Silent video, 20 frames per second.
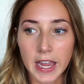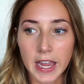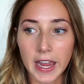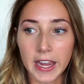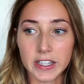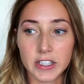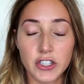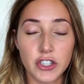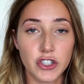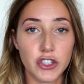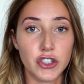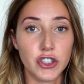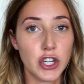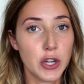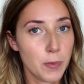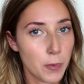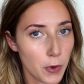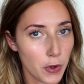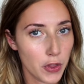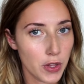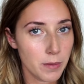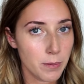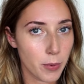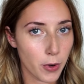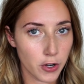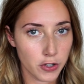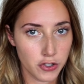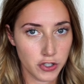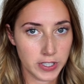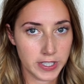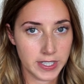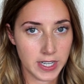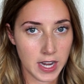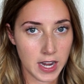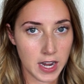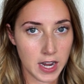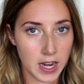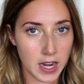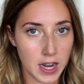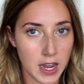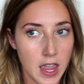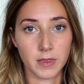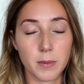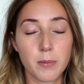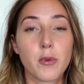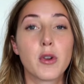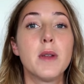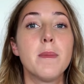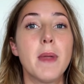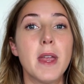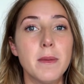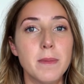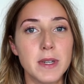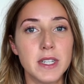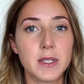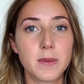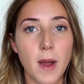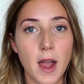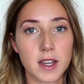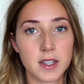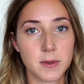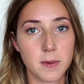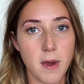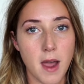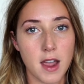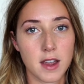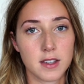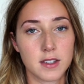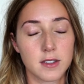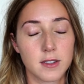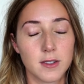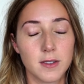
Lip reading: It's cheaper than purchasing pre-made beeswax wraps.